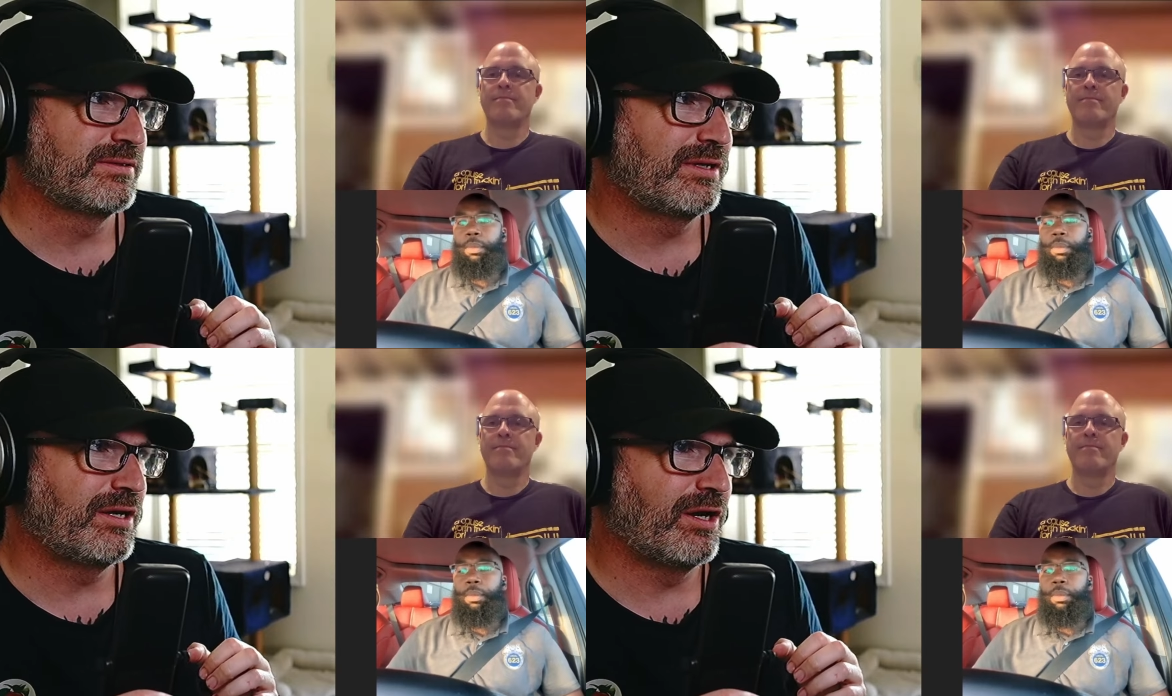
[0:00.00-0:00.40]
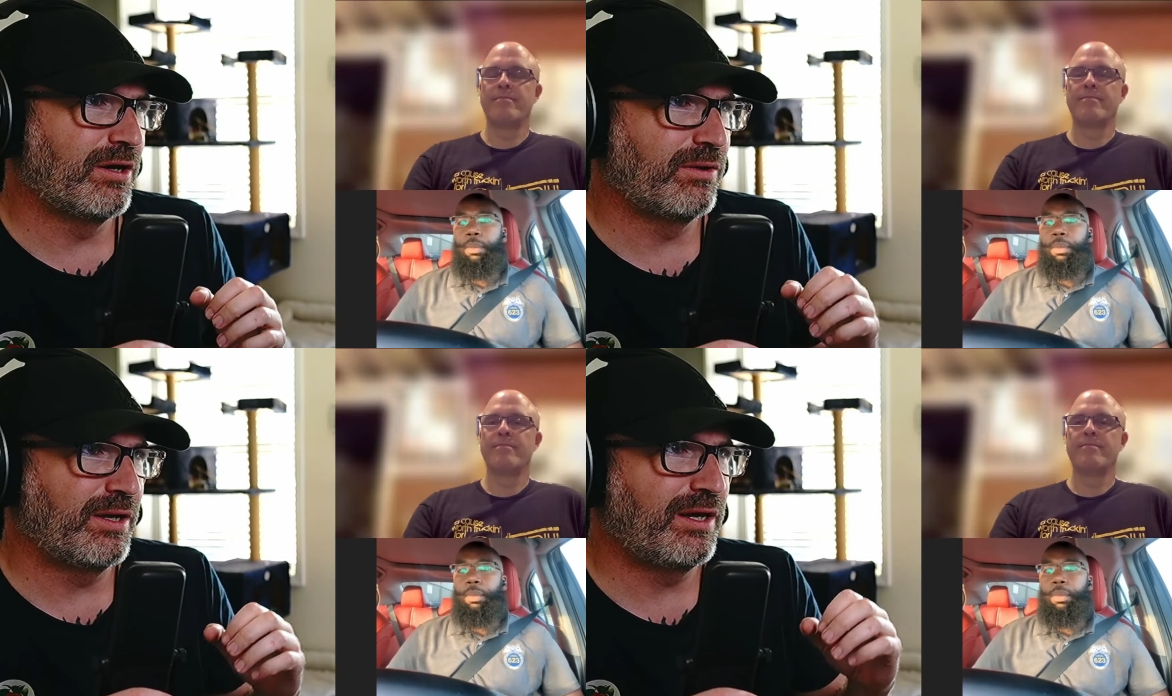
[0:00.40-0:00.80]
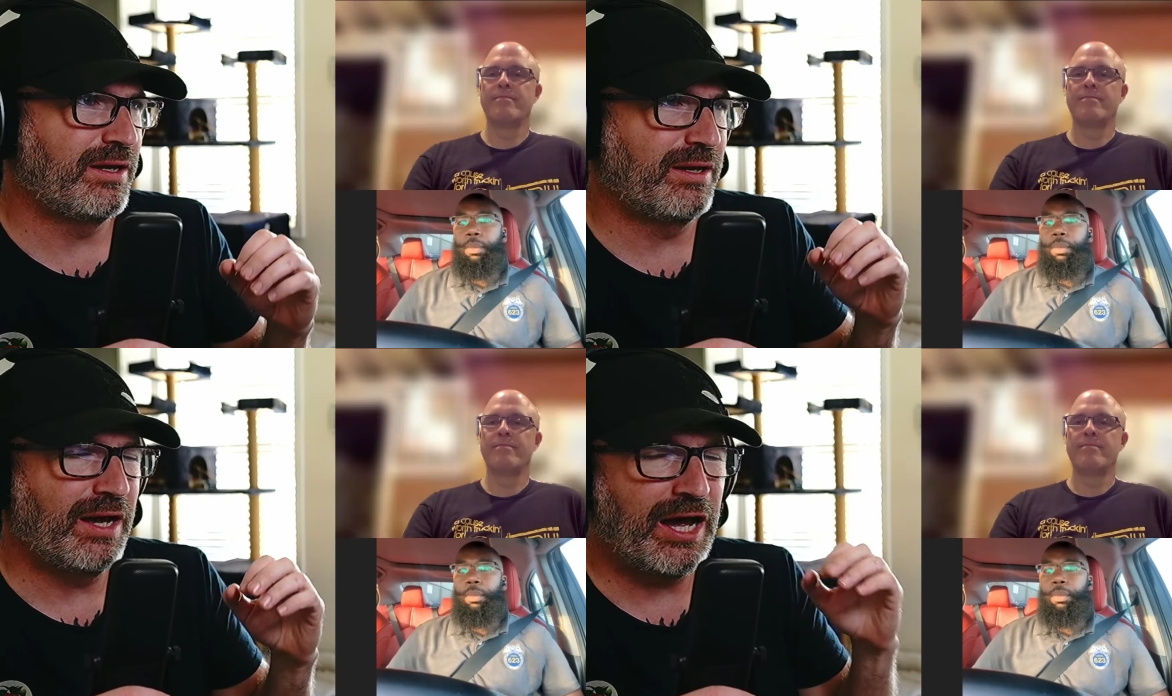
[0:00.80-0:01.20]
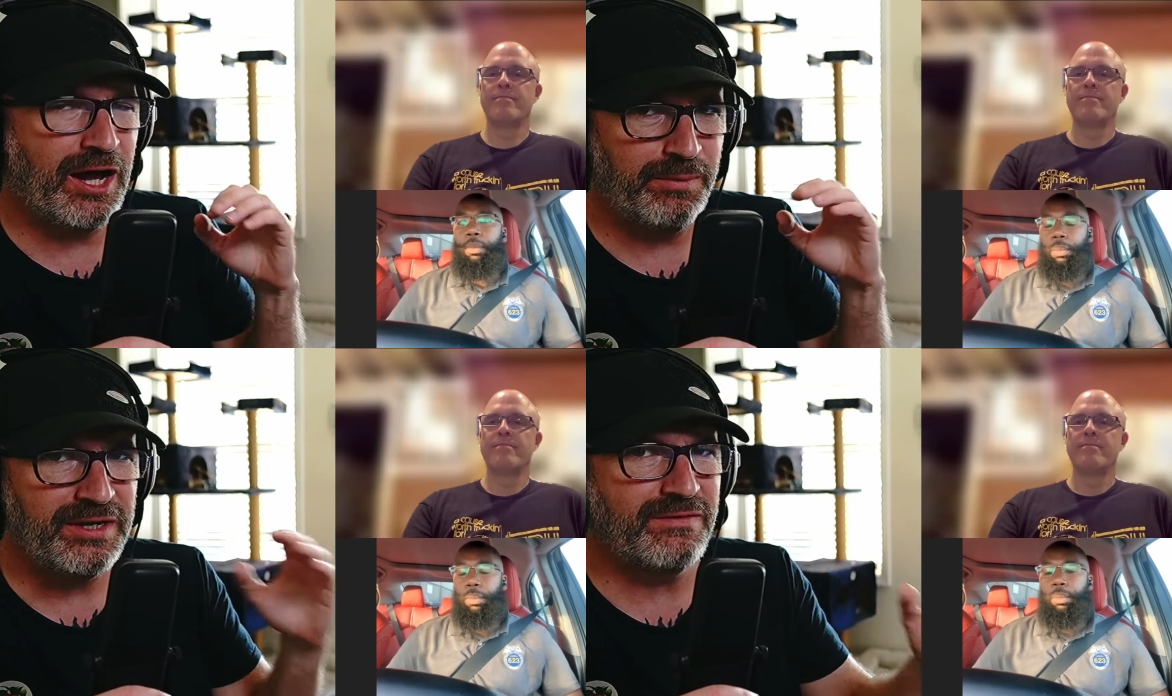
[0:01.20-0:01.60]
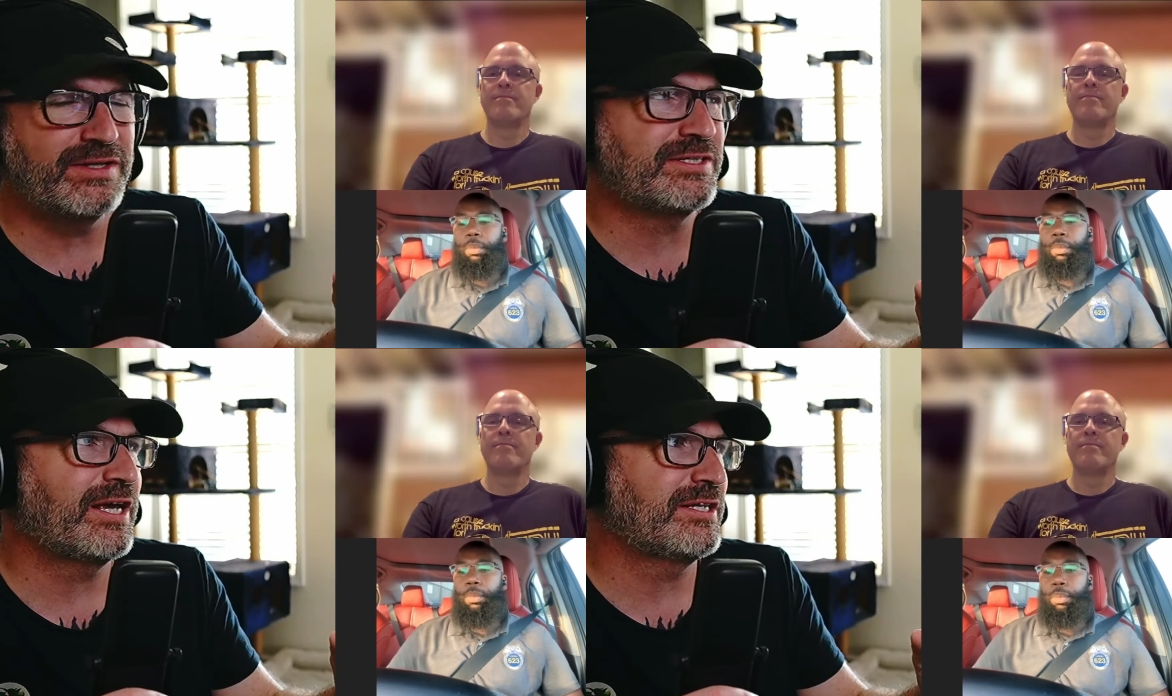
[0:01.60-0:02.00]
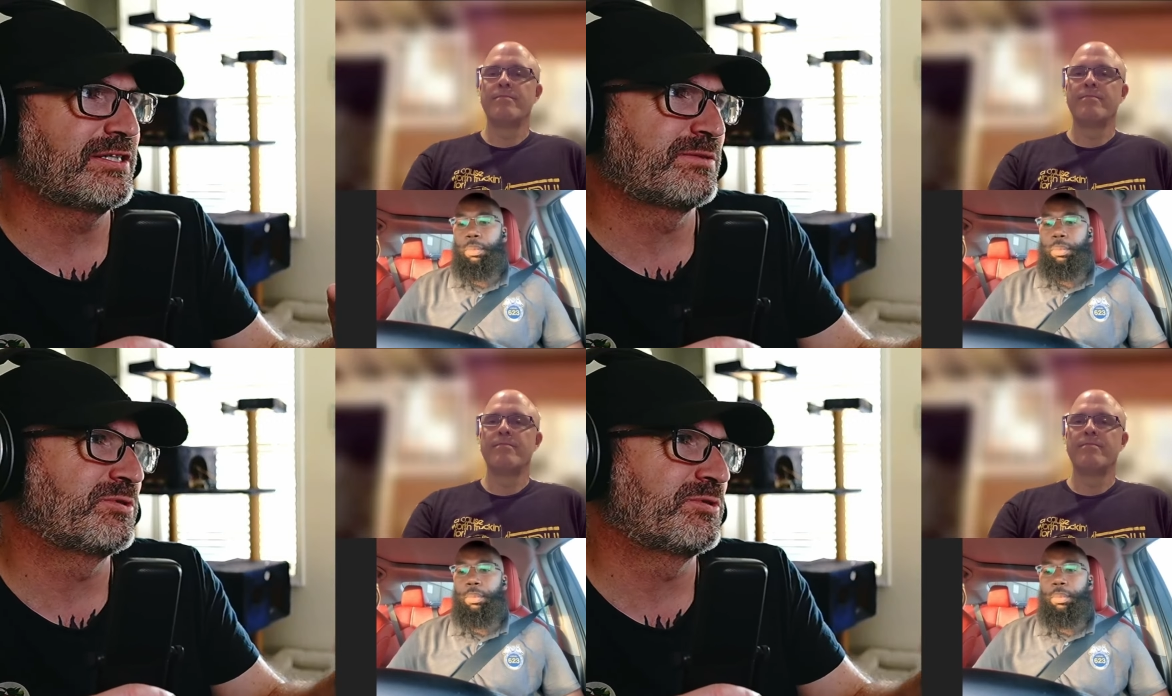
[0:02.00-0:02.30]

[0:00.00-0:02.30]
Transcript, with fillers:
Speaker 1: you know, and how many of these cases,